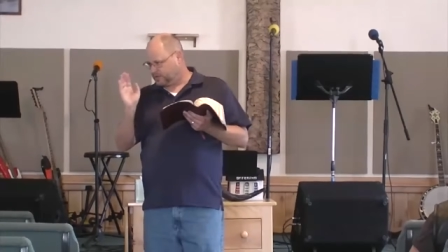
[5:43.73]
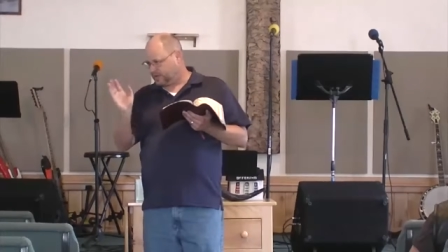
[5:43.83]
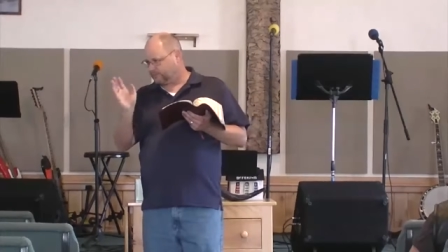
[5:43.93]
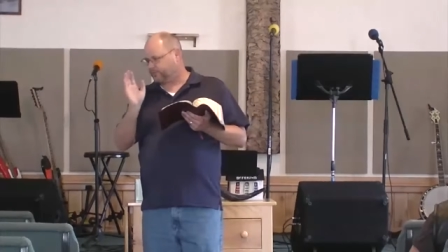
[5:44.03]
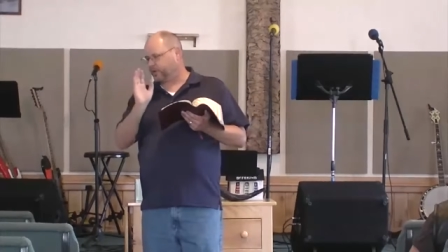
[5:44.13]

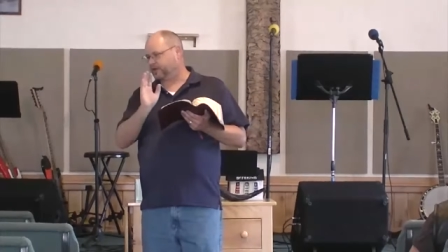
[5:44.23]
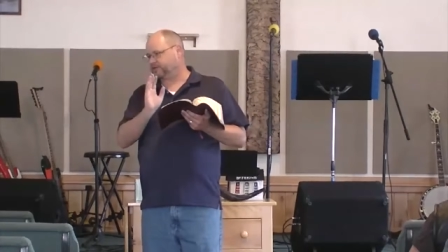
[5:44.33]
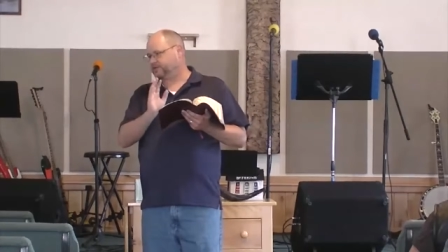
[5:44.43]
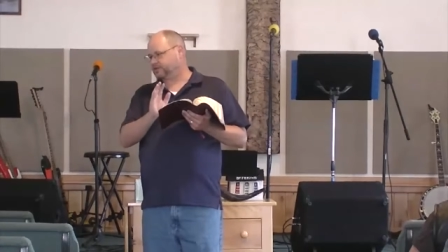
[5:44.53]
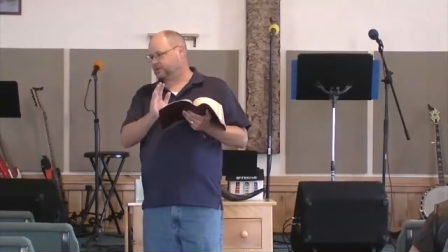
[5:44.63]

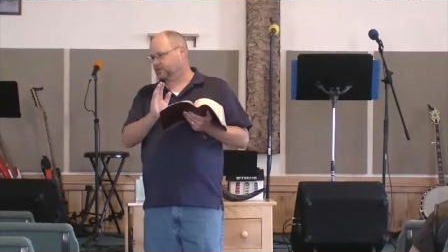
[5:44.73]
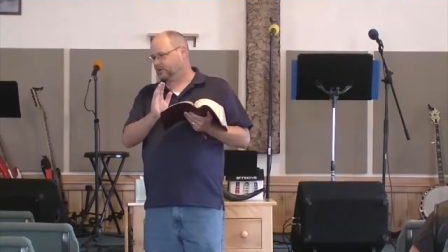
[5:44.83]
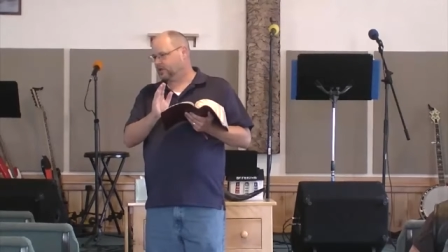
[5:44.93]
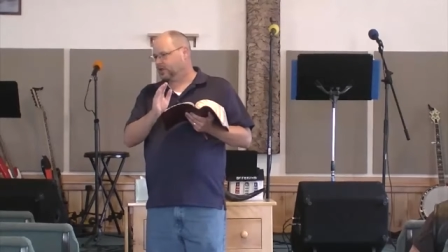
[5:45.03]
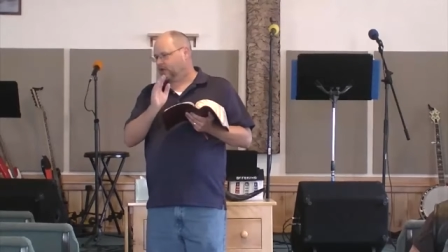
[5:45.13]
difference
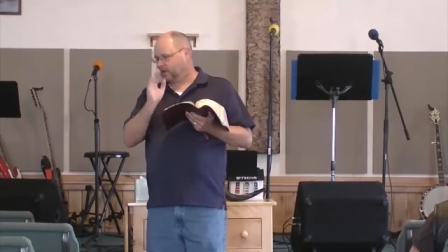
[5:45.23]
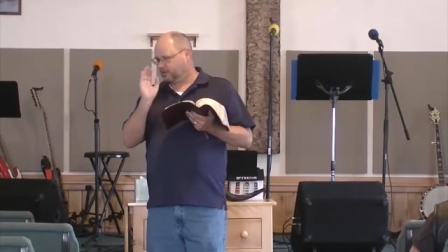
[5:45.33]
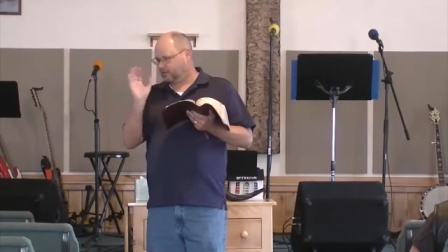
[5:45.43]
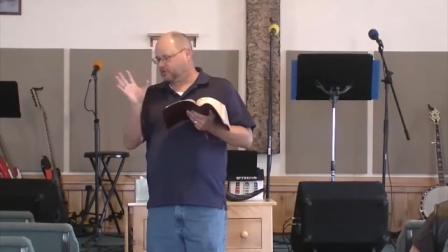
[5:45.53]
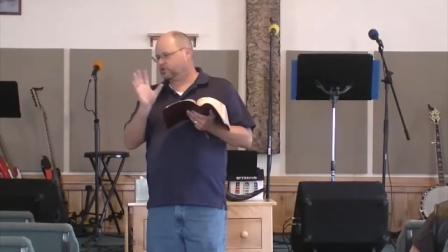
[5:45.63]

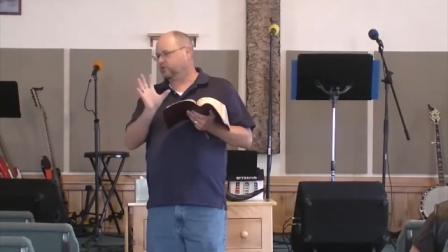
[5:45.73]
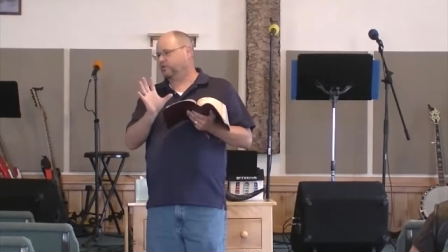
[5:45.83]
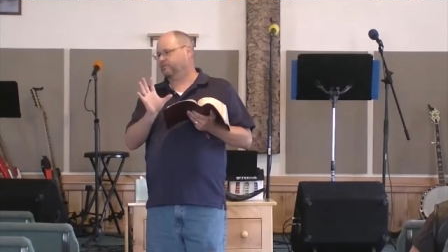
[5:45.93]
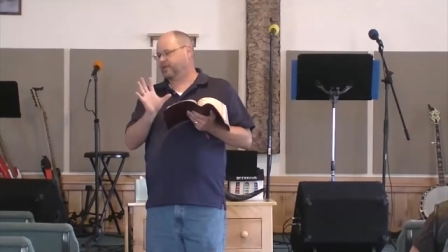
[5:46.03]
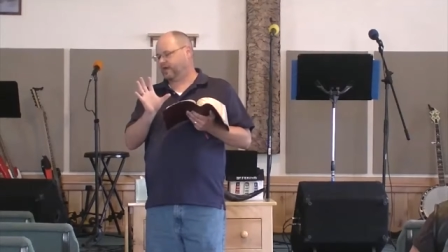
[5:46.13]
in the two
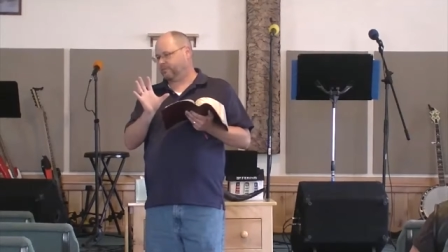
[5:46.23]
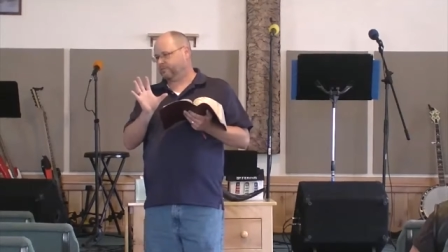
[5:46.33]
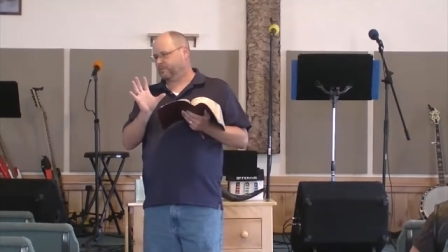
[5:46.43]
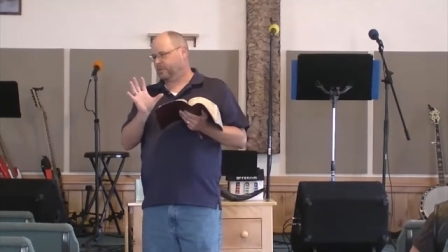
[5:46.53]
of them.